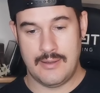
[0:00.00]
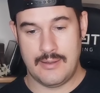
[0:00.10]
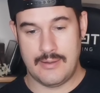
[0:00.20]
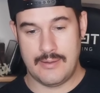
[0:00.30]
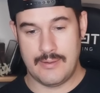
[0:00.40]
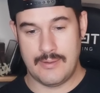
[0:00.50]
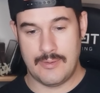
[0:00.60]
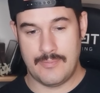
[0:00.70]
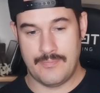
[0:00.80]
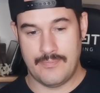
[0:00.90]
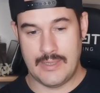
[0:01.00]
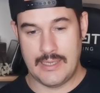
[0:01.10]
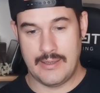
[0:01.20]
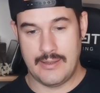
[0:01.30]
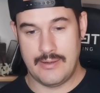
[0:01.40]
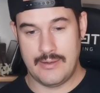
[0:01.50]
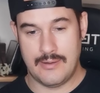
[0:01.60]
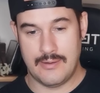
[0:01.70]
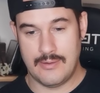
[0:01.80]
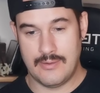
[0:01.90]
And
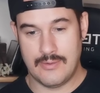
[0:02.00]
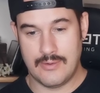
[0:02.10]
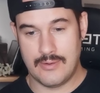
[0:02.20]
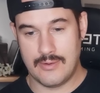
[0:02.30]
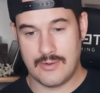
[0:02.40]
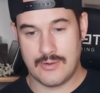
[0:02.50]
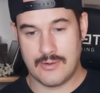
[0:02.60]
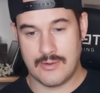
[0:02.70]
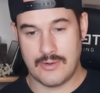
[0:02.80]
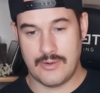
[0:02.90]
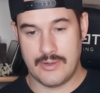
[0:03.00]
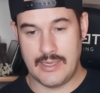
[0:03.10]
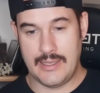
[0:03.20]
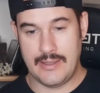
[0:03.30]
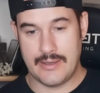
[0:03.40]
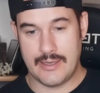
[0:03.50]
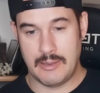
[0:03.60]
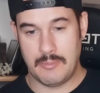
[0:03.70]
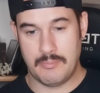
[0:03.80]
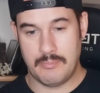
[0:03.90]
currently
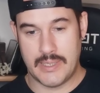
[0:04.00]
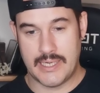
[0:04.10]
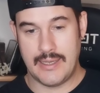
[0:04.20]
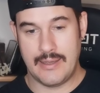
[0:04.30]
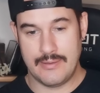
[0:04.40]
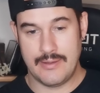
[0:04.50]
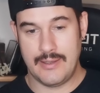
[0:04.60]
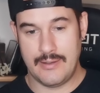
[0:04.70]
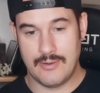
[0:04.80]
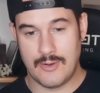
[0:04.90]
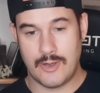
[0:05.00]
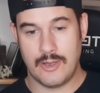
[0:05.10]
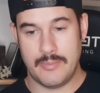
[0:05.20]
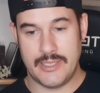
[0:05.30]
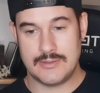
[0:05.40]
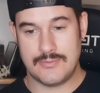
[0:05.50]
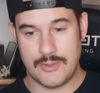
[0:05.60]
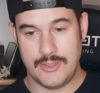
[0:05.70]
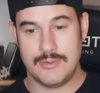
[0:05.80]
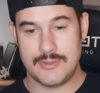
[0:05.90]
I'm buying the arguments
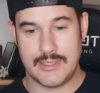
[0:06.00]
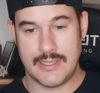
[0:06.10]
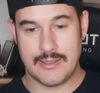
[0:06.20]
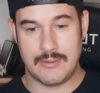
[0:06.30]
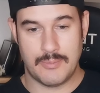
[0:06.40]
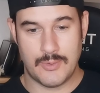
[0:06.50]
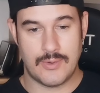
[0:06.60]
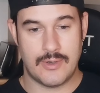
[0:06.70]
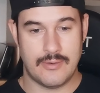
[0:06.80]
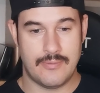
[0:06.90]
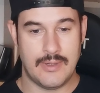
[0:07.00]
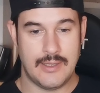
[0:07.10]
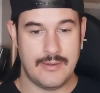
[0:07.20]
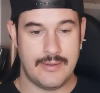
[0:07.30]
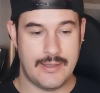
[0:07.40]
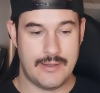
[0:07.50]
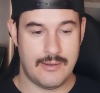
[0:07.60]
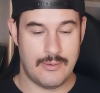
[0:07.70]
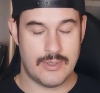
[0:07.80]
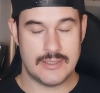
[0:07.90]
for using that more
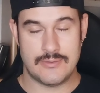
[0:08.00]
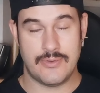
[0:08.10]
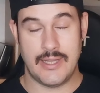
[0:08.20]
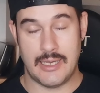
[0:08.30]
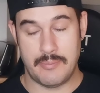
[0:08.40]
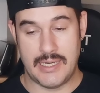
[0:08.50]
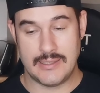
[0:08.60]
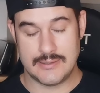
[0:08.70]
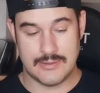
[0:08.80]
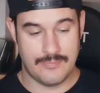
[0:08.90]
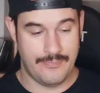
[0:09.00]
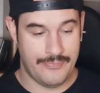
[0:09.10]
than the ones for the MLS.